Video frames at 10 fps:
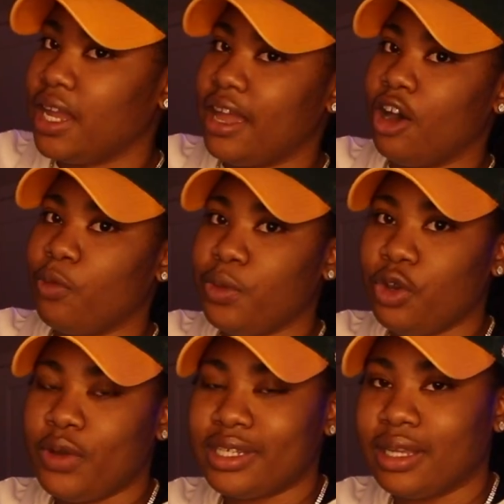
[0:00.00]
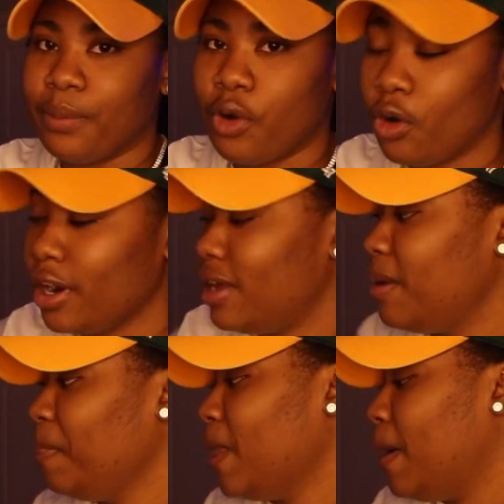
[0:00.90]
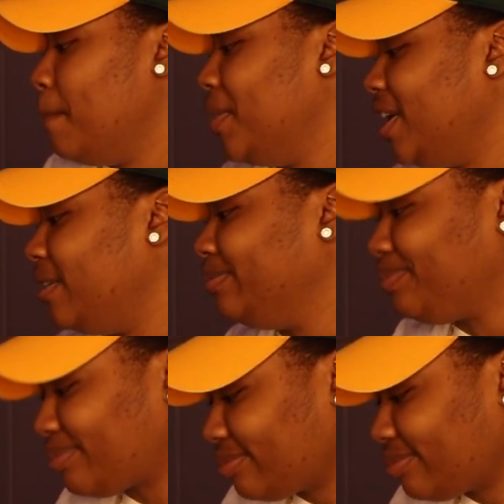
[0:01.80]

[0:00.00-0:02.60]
can help you, it's important, but